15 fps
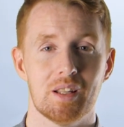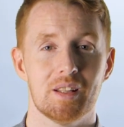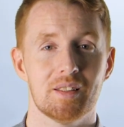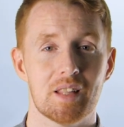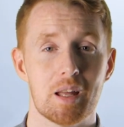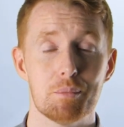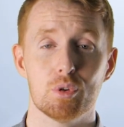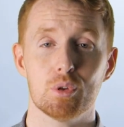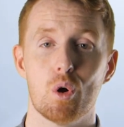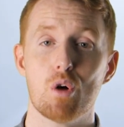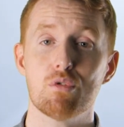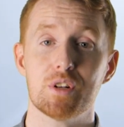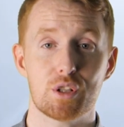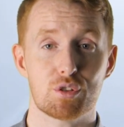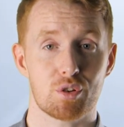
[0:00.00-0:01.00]
Samsung
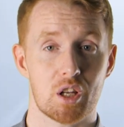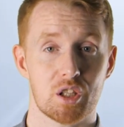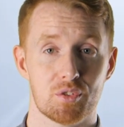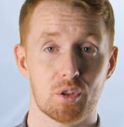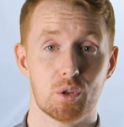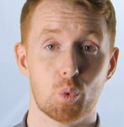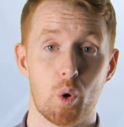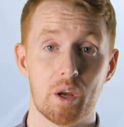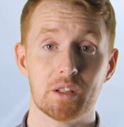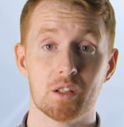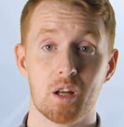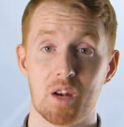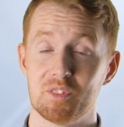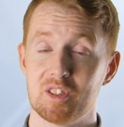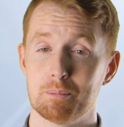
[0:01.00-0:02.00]
already transferred quite a
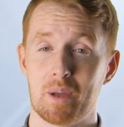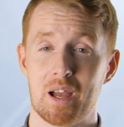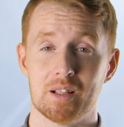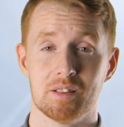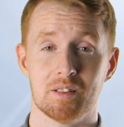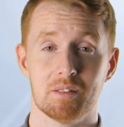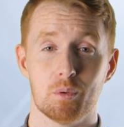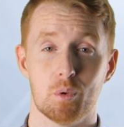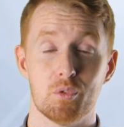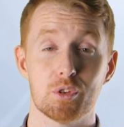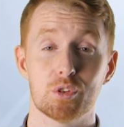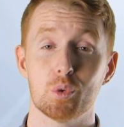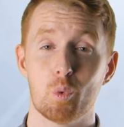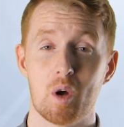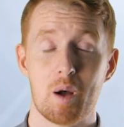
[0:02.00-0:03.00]
lot of its patents over
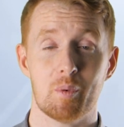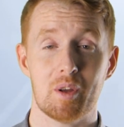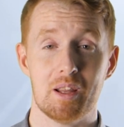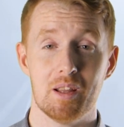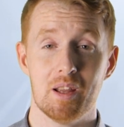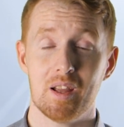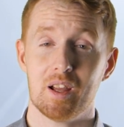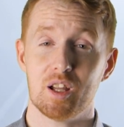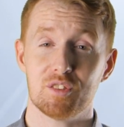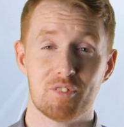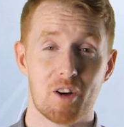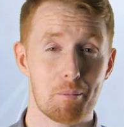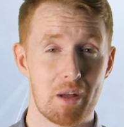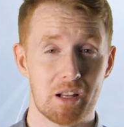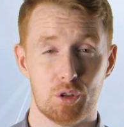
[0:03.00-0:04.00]
to Huawei as
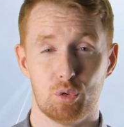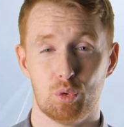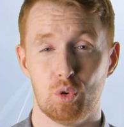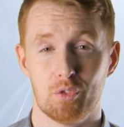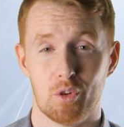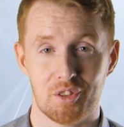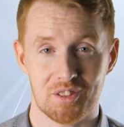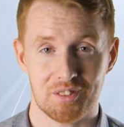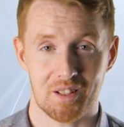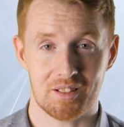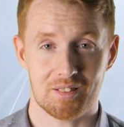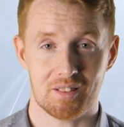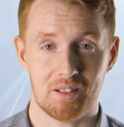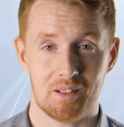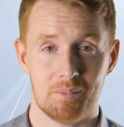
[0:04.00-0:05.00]
far back as
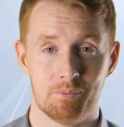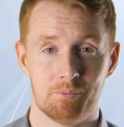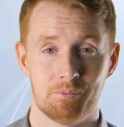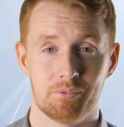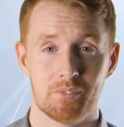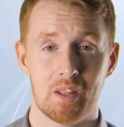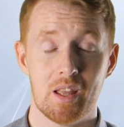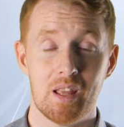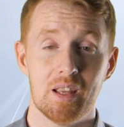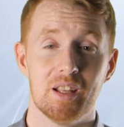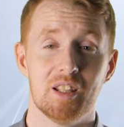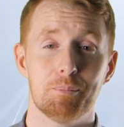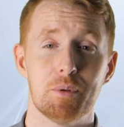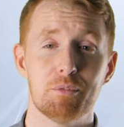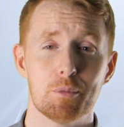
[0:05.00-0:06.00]
2019.
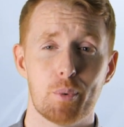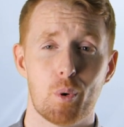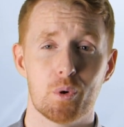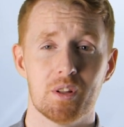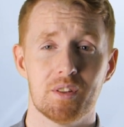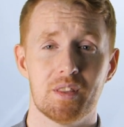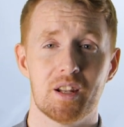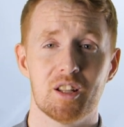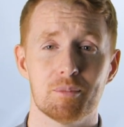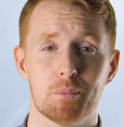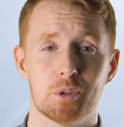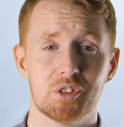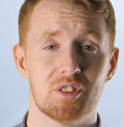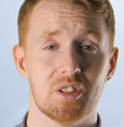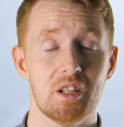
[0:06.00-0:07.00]
It's been reported that as
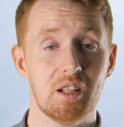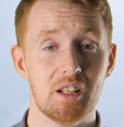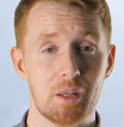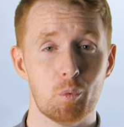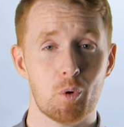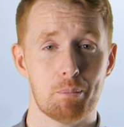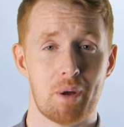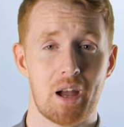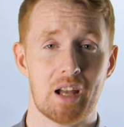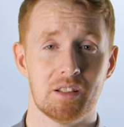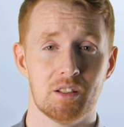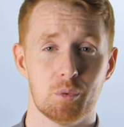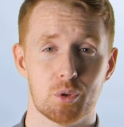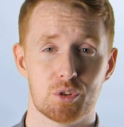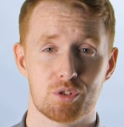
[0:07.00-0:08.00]
much as 81
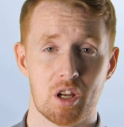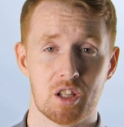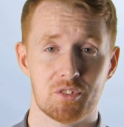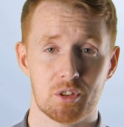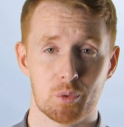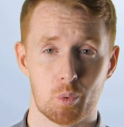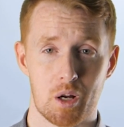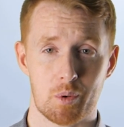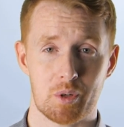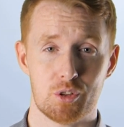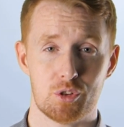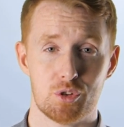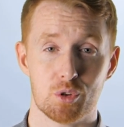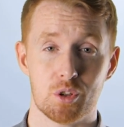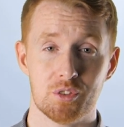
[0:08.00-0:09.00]
patents were transferred to
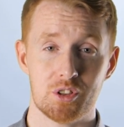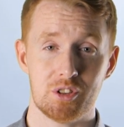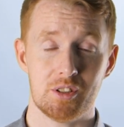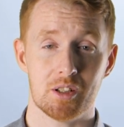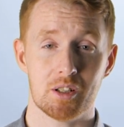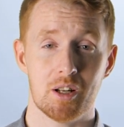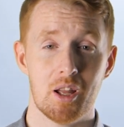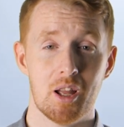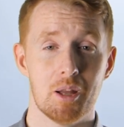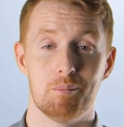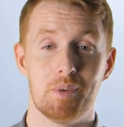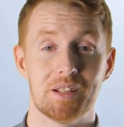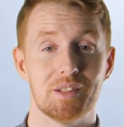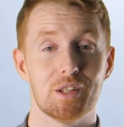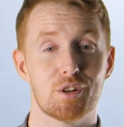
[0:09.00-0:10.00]
Huawei during this year,
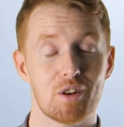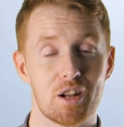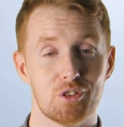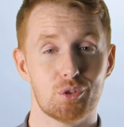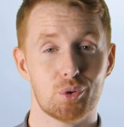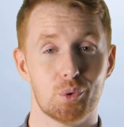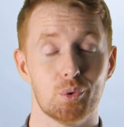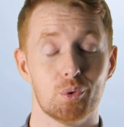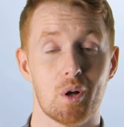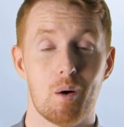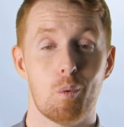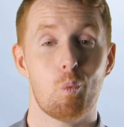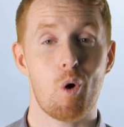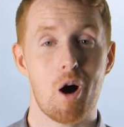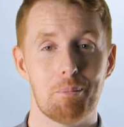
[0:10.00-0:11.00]
making the grand total a
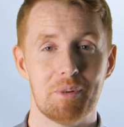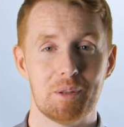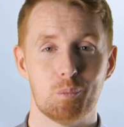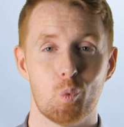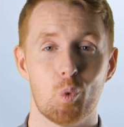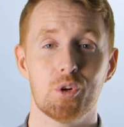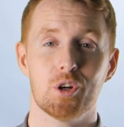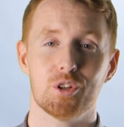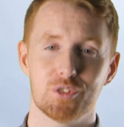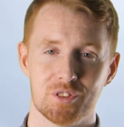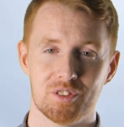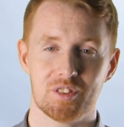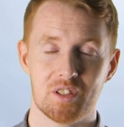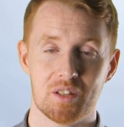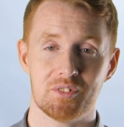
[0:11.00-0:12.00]
whopping
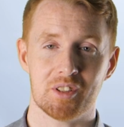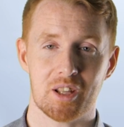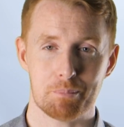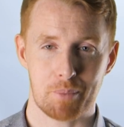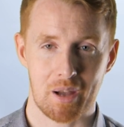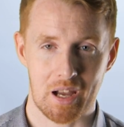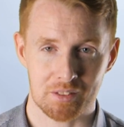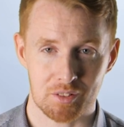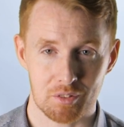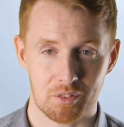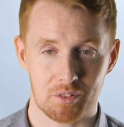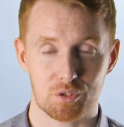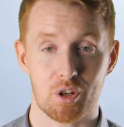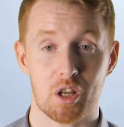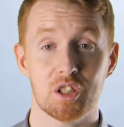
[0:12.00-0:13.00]
179
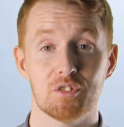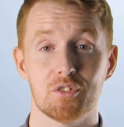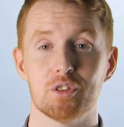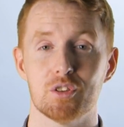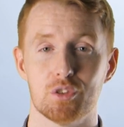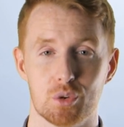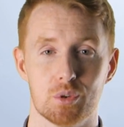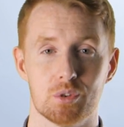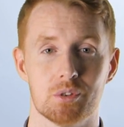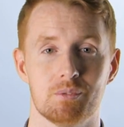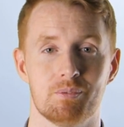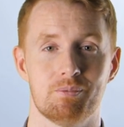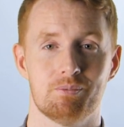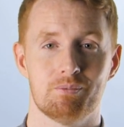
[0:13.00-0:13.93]
patents transferred in total.